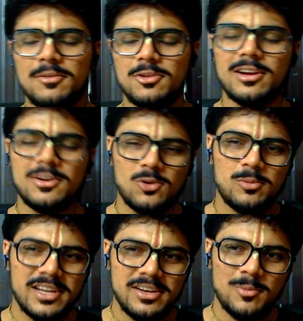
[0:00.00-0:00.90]
For the control
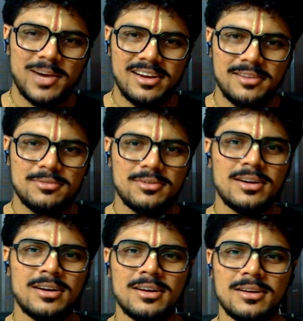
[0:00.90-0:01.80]
plane, you might
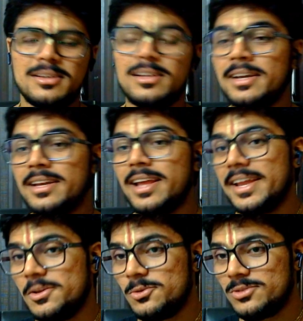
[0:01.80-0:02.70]
have it can
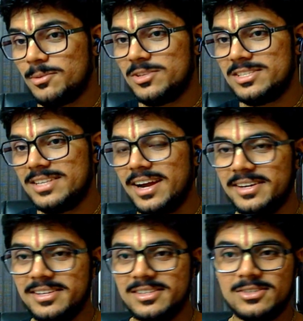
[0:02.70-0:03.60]
use some of the
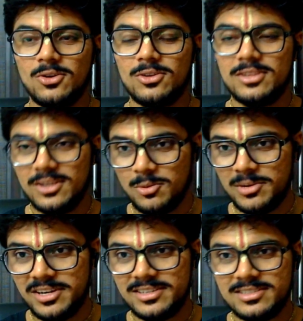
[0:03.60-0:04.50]
CRDs or the
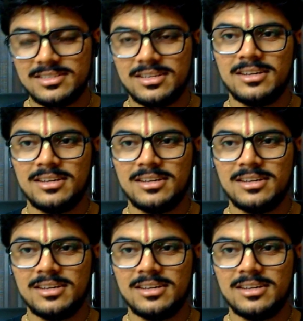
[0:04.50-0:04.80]
Kubernetes